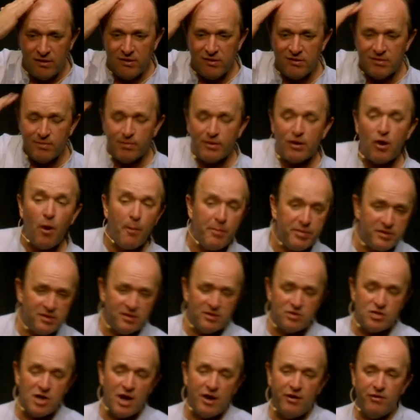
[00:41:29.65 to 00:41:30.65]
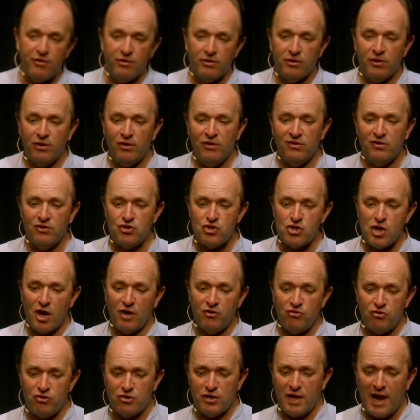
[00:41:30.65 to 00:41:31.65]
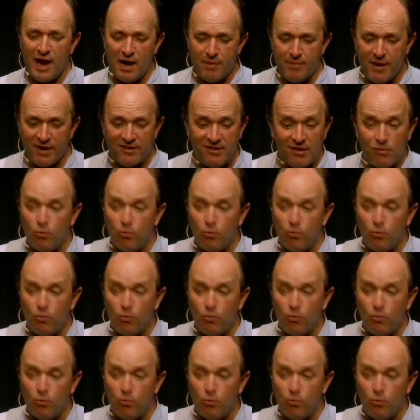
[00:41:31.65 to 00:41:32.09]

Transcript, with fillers: who's a competent general who's in charge of Jalalabad,